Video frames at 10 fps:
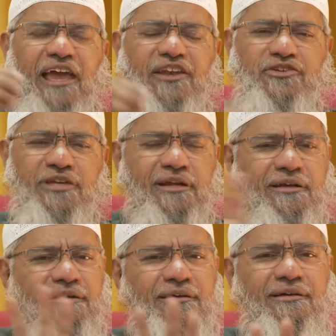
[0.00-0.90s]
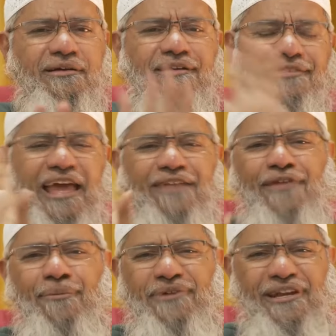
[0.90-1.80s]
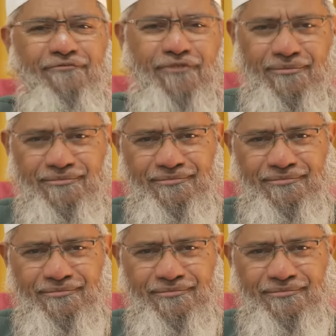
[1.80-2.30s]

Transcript: and shirk, that we abstained from.